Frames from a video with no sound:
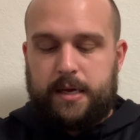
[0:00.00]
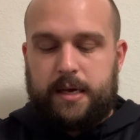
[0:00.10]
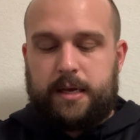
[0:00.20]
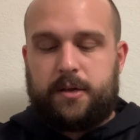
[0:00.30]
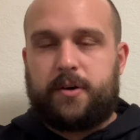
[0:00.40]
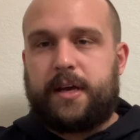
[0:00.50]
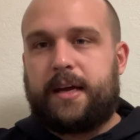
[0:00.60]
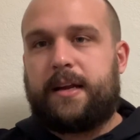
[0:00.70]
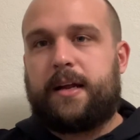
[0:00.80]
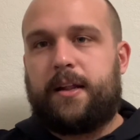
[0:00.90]
you'll
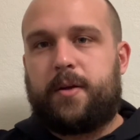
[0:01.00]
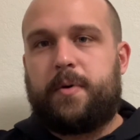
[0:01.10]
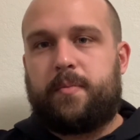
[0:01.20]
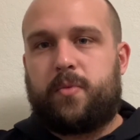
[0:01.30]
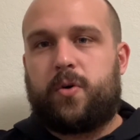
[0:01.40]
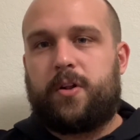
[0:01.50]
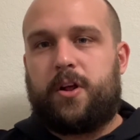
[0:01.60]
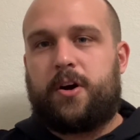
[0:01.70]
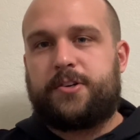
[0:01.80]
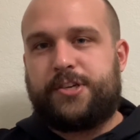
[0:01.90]
get a little bit more
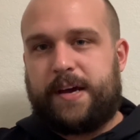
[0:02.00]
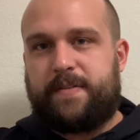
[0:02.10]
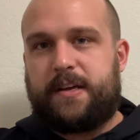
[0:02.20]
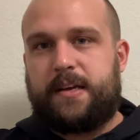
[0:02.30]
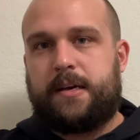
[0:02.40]
longevity